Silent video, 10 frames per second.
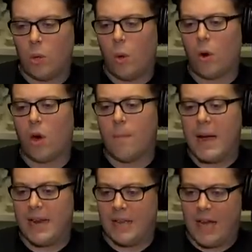Lord
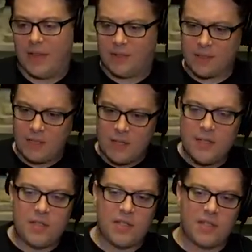Almighty, guys.
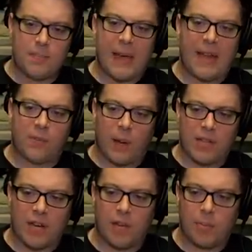This is as bad as when I
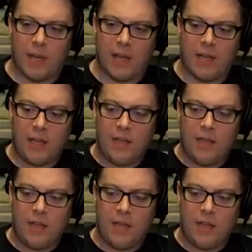tried to play